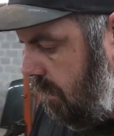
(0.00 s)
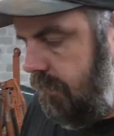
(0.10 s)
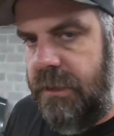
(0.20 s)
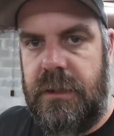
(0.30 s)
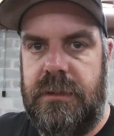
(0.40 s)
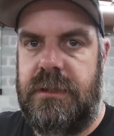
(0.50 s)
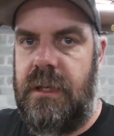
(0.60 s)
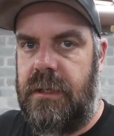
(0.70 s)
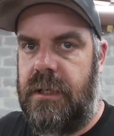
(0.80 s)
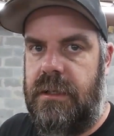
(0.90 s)
I'm gonna
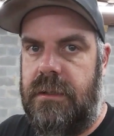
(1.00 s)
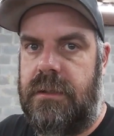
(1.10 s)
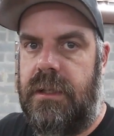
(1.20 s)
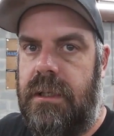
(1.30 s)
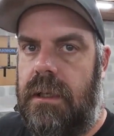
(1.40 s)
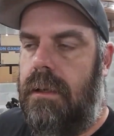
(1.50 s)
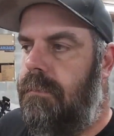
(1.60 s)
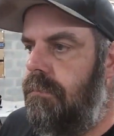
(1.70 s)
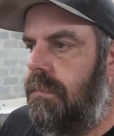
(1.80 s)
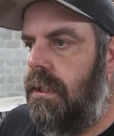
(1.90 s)
start getting her cleaned
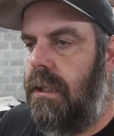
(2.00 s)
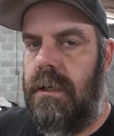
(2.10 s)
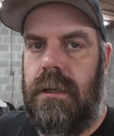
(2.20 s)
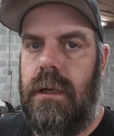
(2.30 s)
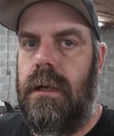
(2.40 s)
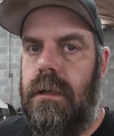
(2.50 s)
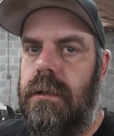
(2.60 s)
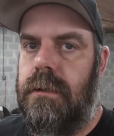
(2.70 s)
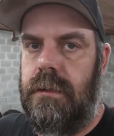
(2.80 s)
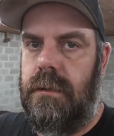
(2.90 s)
up, and
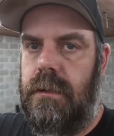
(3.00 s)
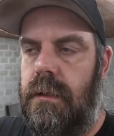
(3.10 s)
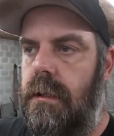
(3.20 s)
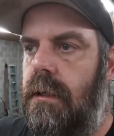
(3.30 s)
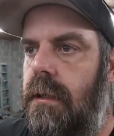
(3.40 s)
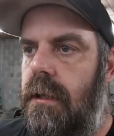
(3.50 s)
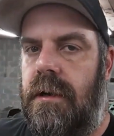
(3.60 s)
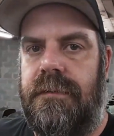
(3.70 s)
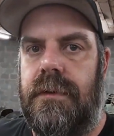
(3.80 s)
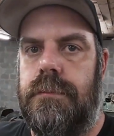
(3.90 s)

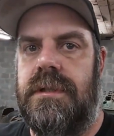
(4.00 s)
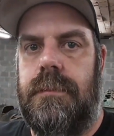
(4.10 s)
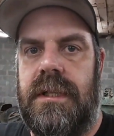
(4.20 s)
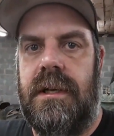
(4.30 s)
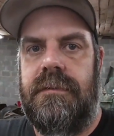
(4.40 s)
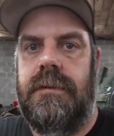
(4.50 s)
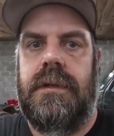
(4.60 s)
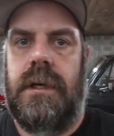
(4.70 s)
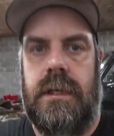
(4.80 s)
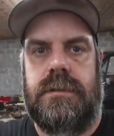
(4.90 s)
I'll film some of that for
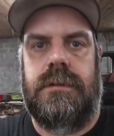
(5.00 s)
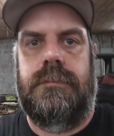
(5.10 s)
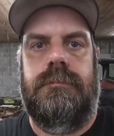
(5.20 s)
you guys.